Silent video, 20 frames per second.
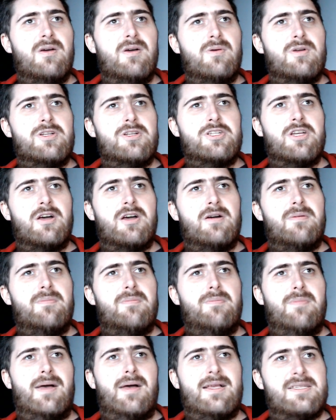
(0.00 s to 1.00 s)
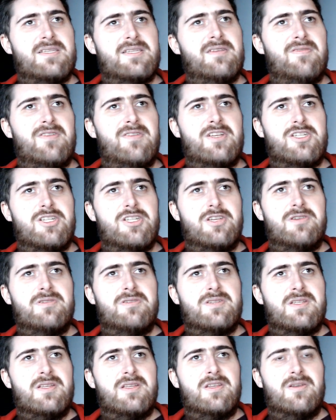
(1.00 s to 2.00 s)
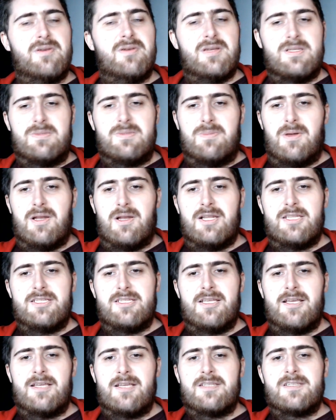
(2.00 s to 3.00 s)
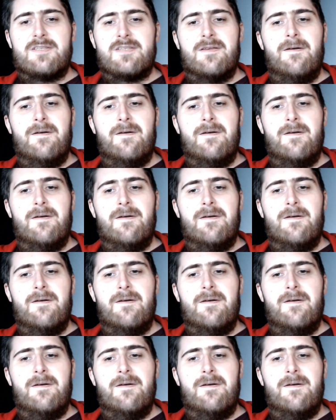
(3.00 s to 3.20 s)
which are massive issues in US politics.